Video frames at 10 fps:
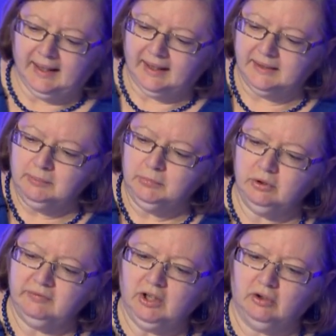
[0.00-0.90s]
And then
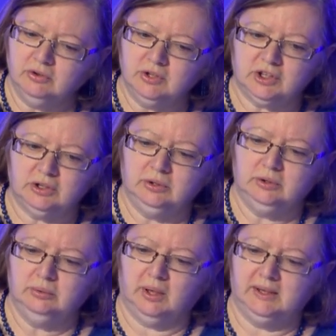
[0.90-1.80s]
moving on
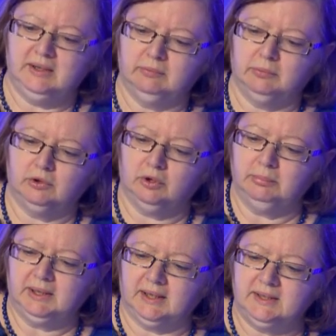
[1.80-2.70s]
to an even more
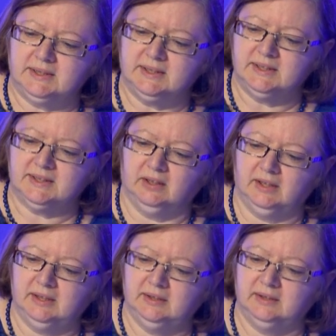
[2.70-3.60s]
complicated
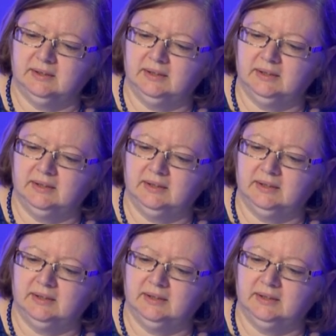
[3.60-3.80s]
design,